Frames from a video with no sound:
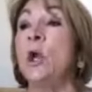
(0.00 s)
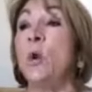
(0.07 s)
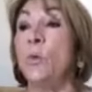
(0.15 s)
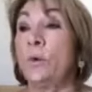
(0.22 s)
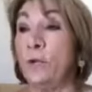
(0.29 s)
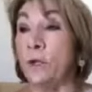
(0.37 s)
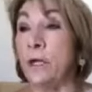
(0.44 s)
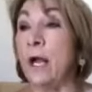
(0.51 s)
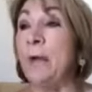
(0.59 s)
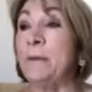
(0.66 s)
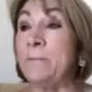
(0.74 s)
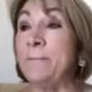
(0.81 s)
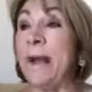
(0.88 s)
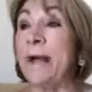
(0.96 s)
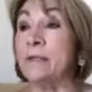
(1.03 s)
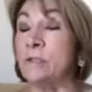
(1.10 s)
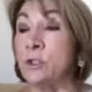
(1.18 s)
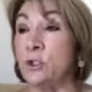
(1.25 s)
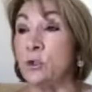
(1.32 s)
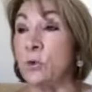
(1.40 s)
when they're coming back
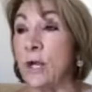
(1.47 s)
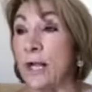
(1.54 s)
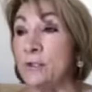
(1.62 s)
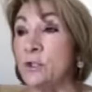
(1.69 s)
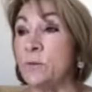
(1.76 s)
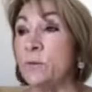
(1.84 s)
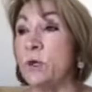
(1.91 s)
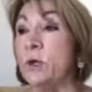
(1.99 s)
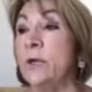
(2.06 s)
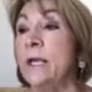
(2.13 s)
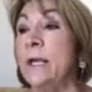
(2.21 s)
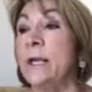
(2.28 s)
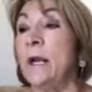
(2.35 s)
as a new customer.